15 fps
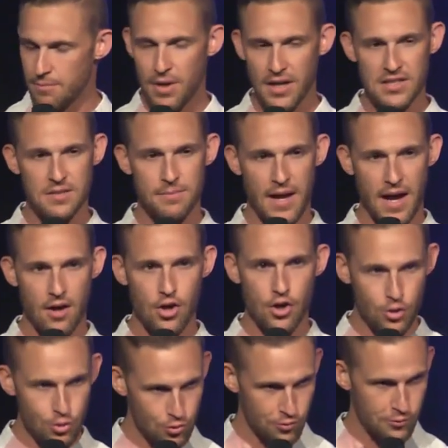but it's about
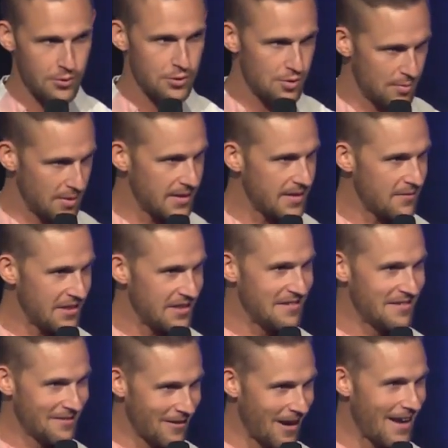who you believe in,
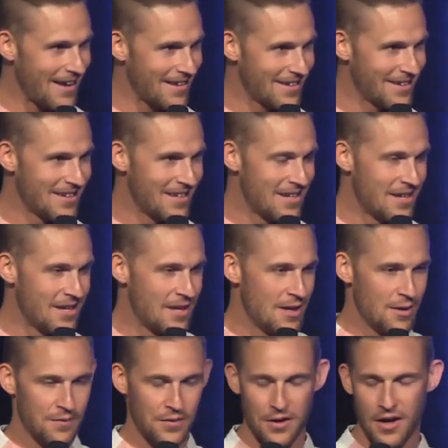right?
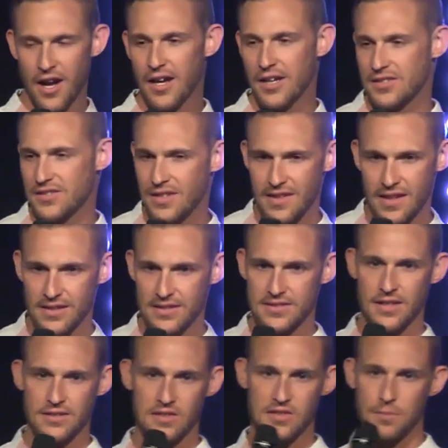For us, the thing that
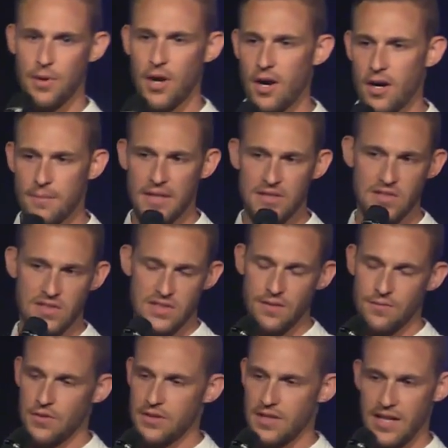sets us apart, makes us
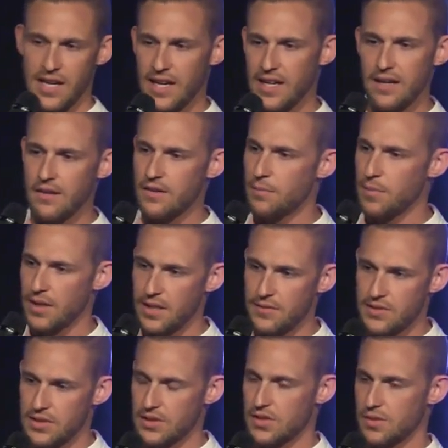different than any other
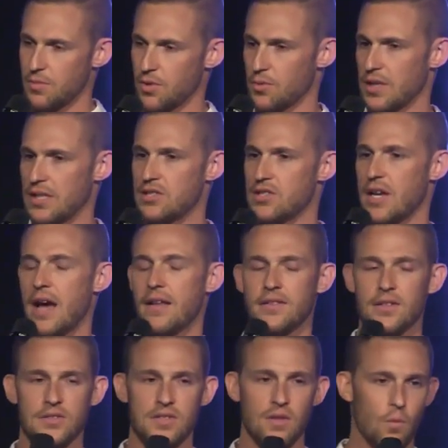belief system or religion
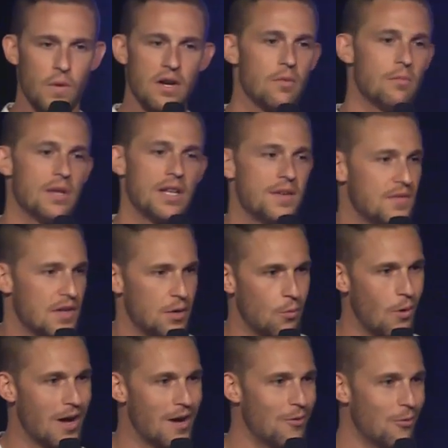out there, is that we don't believe in a
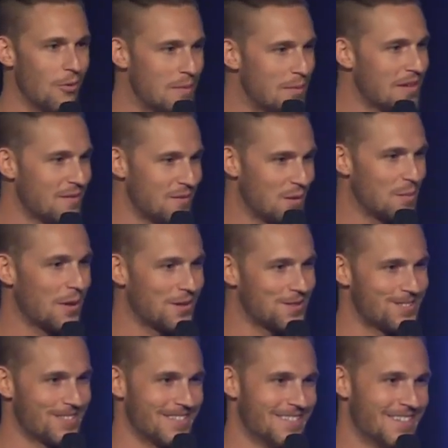what. We believe in a
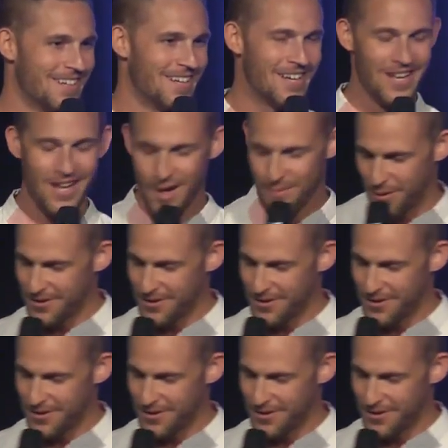person, a